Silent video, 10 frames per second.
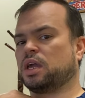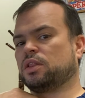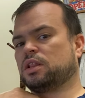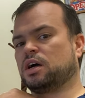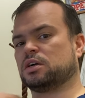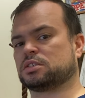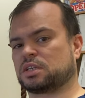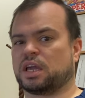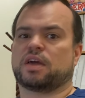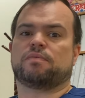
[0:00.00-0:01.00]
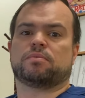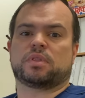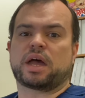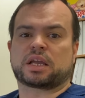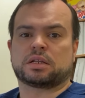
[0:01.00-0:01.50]
in the lungs, and
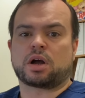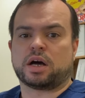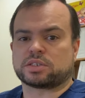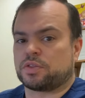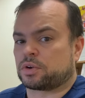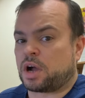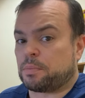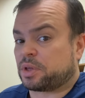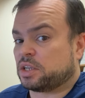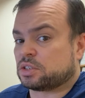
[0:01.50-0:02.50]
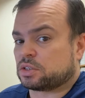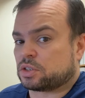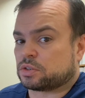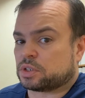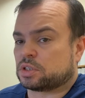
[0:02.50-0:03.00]
that can cause other complications of surgery.